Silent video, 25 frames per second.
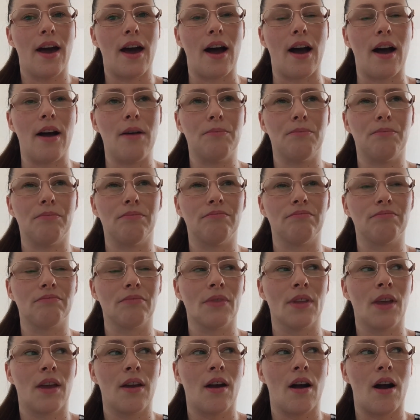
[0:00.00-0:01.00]

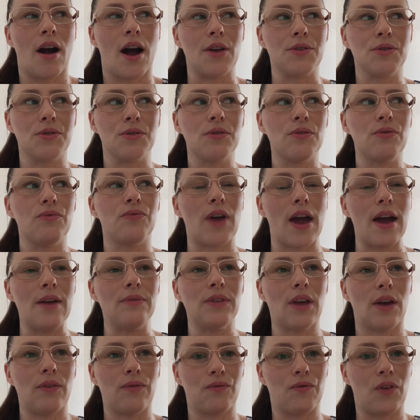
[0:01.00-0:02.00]
I sort of
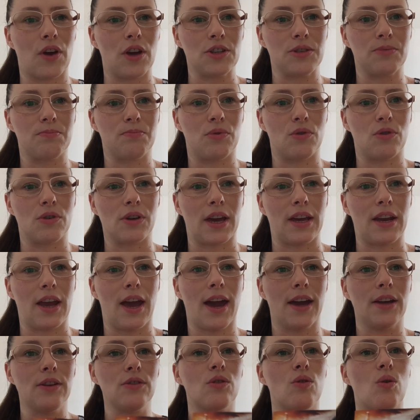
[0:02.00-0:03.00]
found that first book, it
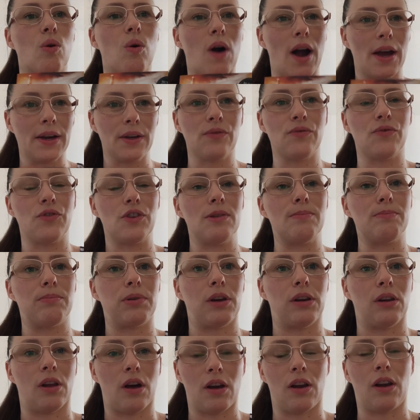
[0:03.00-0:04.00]
had quite a few
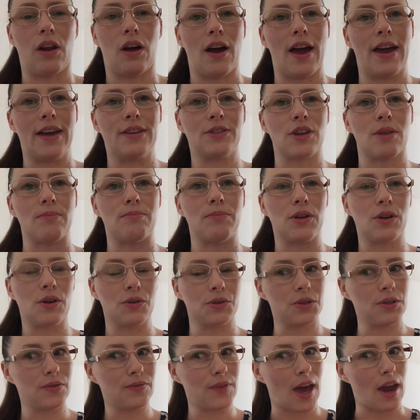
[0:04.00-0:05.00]
plot lines, and
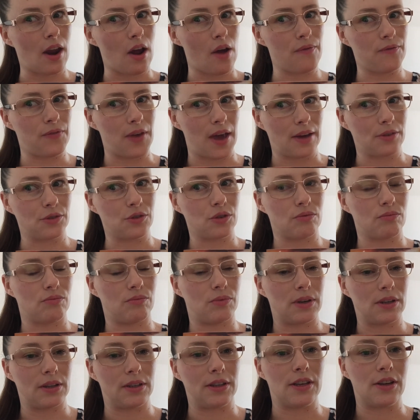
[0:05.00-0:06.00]
because of that I found it
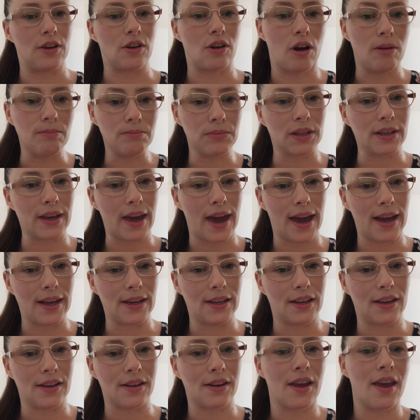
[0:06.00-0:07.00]
really
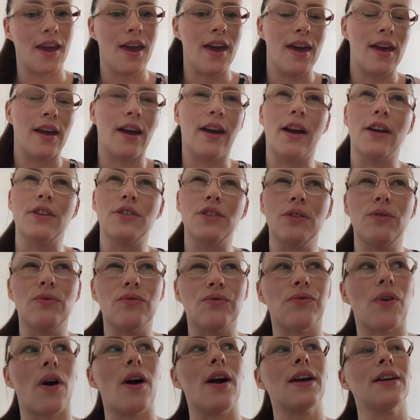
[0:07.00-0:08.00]
complicated, and I did
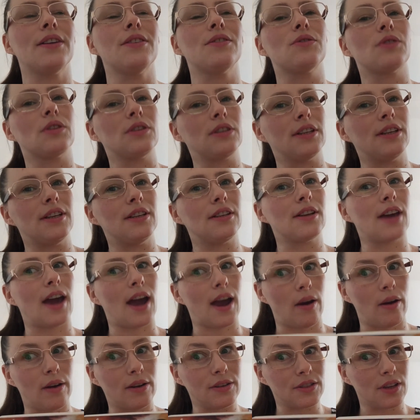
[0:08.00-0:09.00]
find the lead
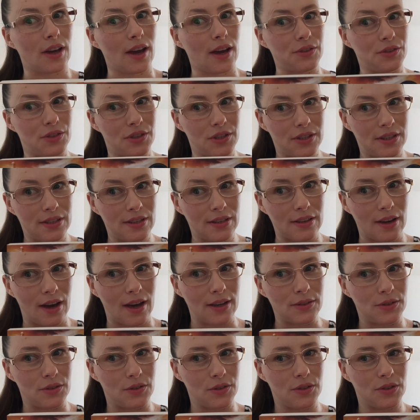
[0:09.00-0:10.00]
character
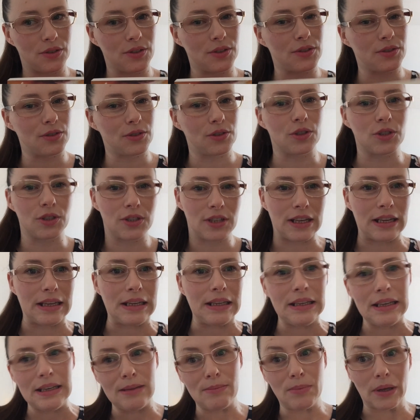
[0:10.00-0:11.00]
a
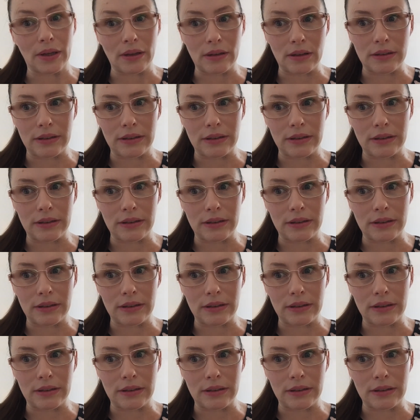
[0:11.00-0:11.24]
teeny bit